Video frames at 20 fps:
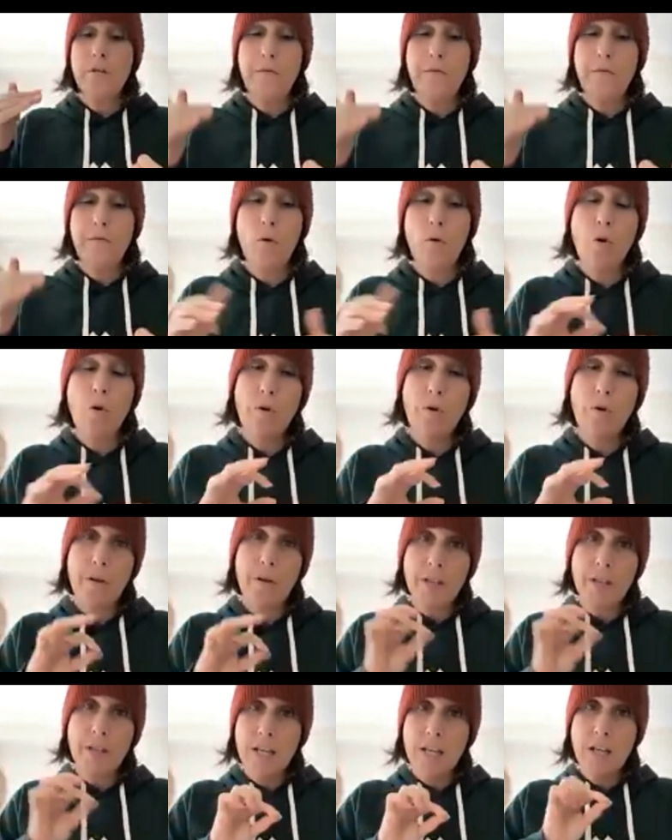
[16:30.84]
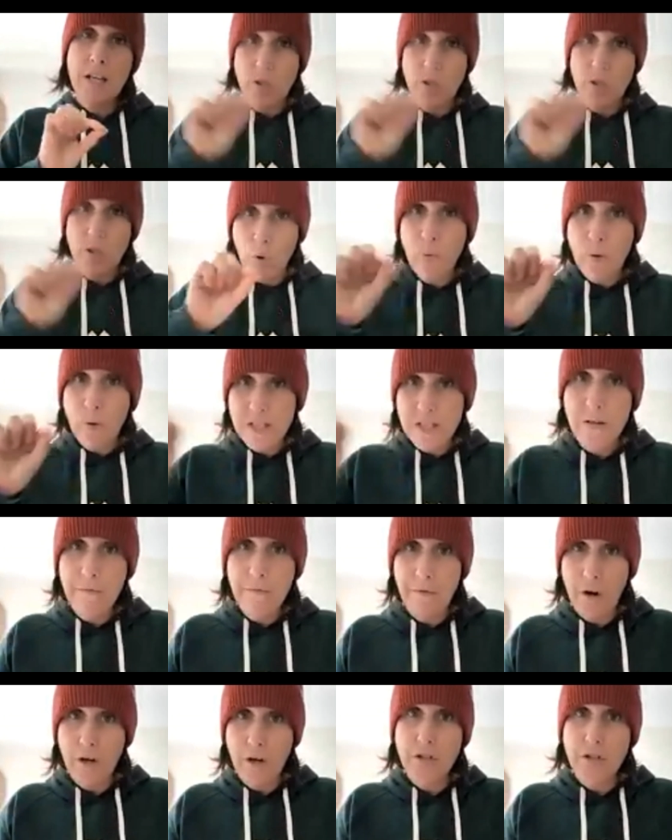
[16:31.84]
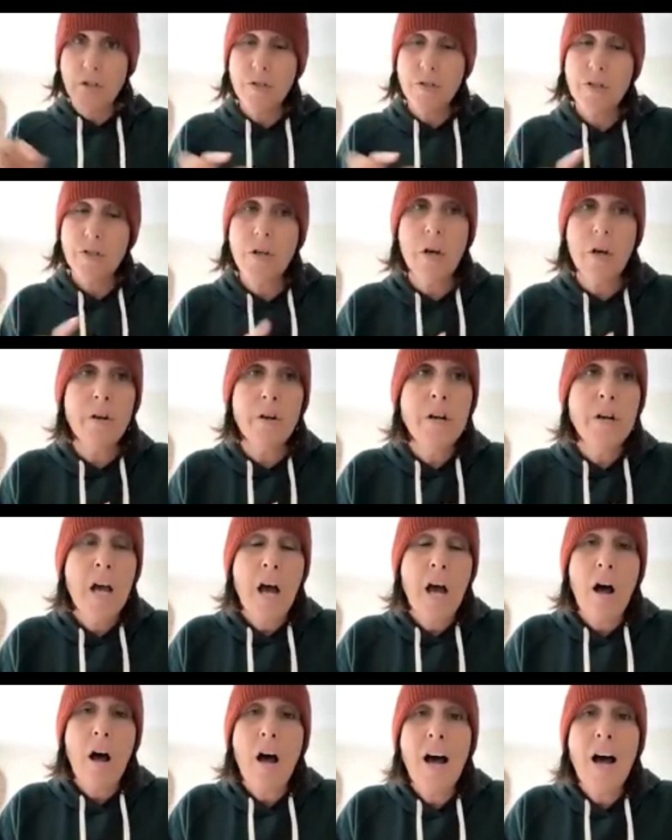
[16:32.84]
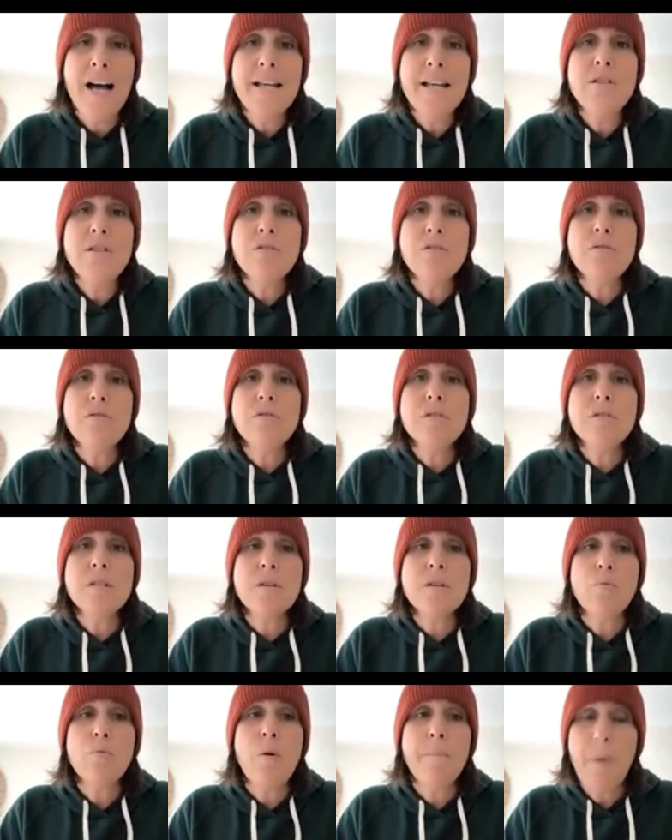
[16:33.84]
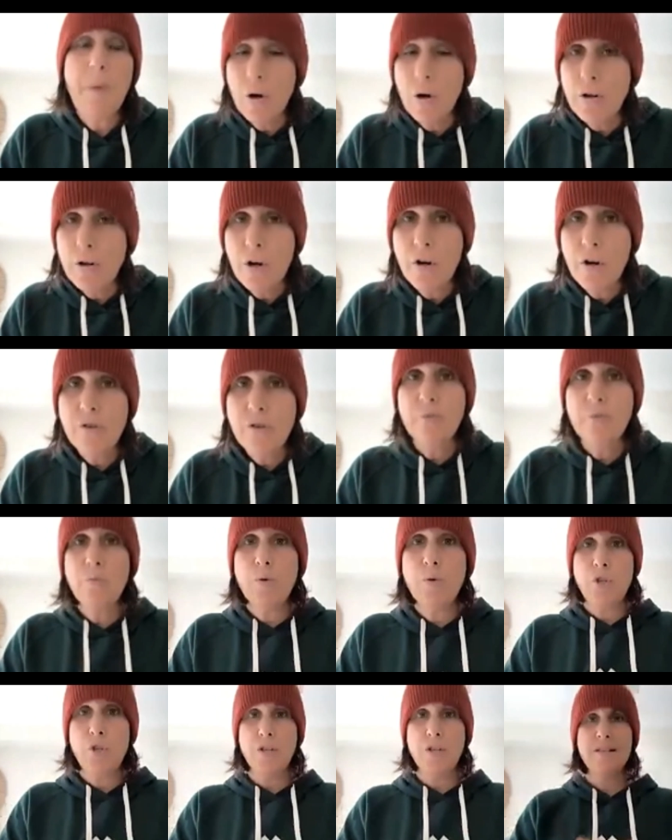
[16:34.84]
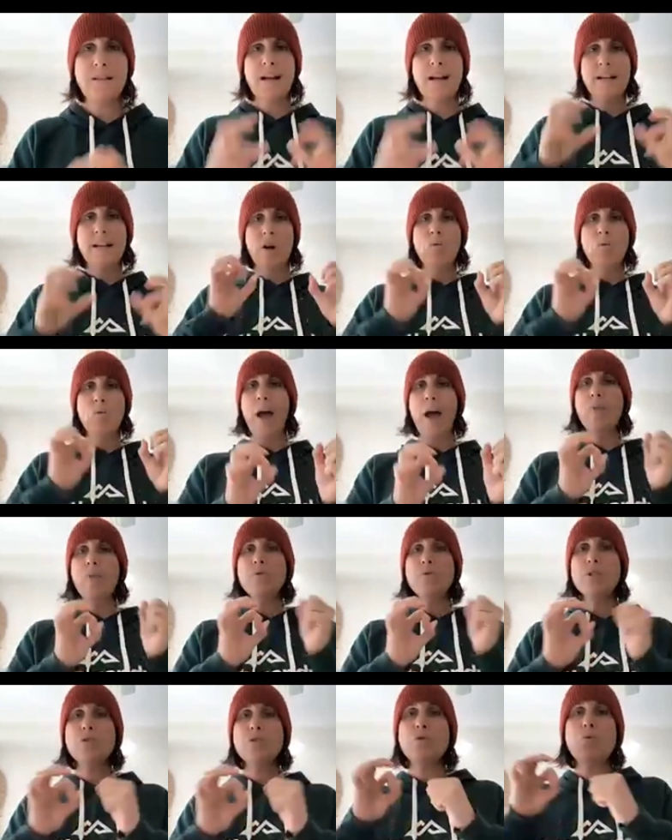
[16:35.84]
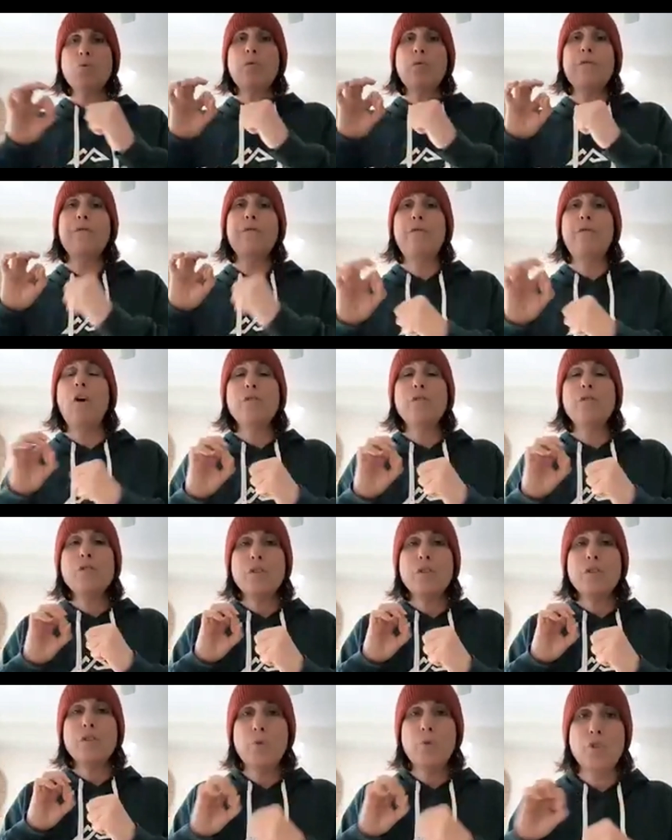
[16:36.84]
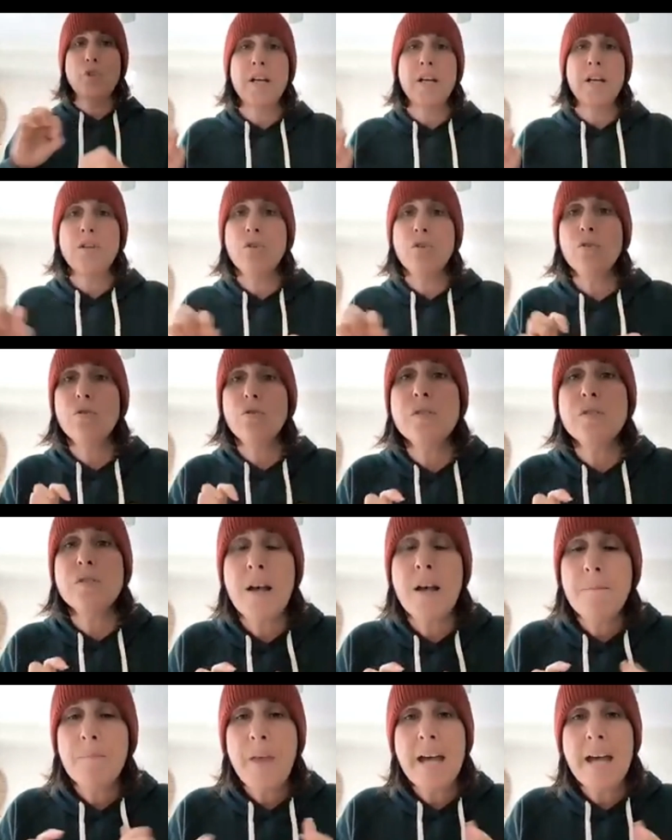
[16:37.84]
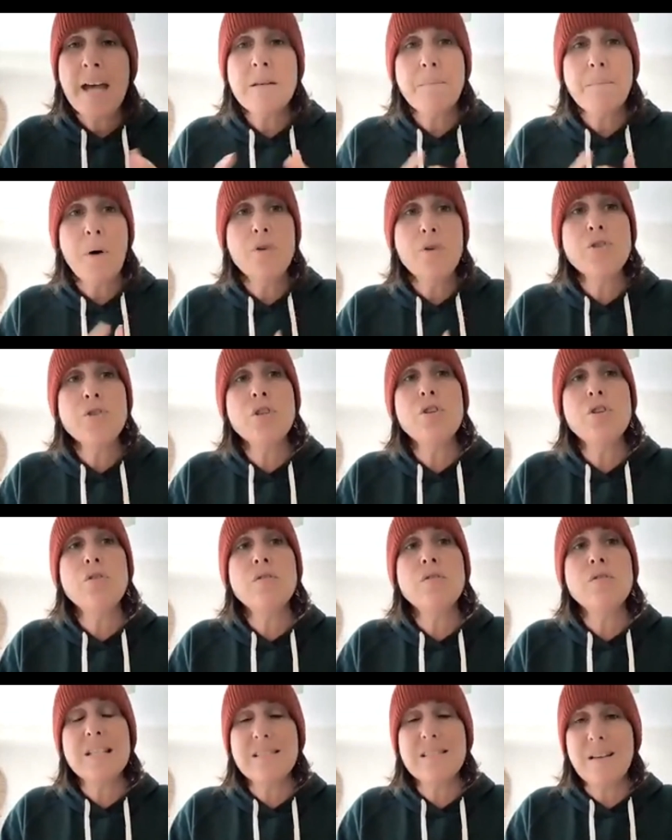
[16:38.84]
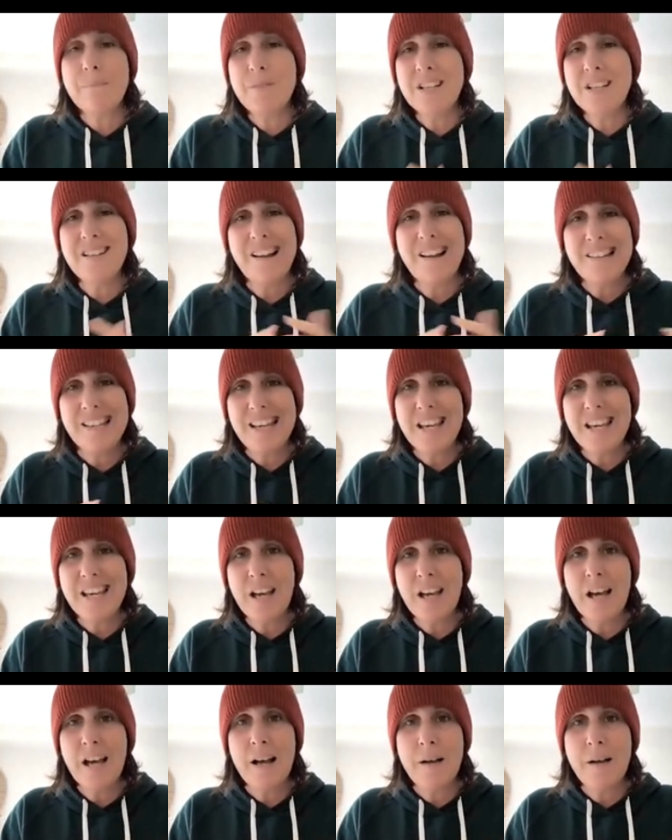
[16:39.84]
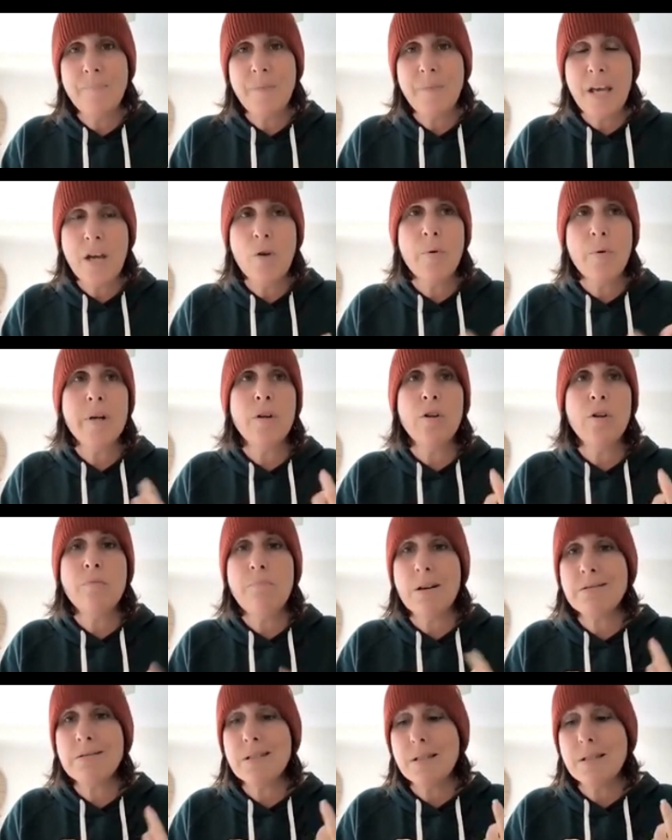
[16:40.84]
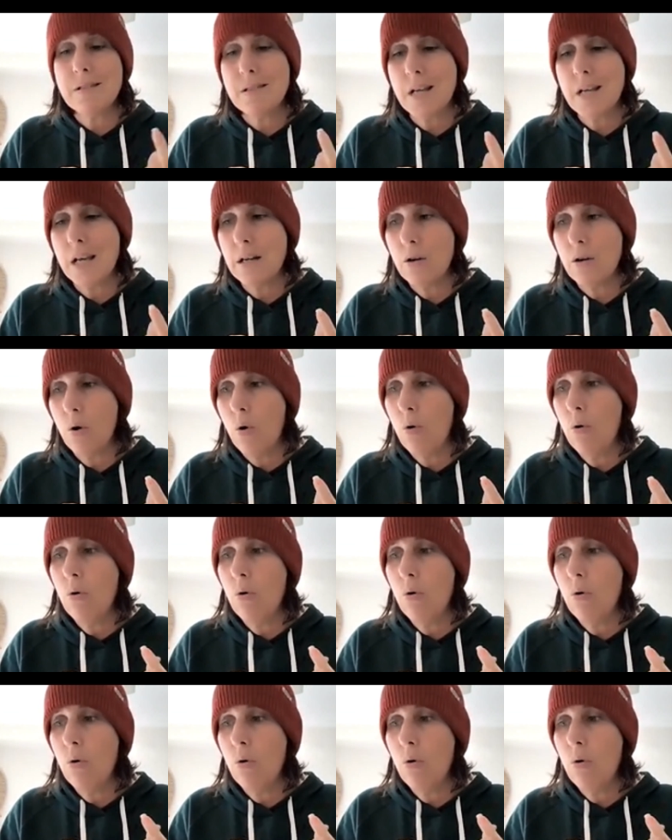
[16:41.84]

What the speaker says: for your written font. So I use Roboto, which is like a rounded sort of font, which I use, as opposed to using something like Arial Montserrat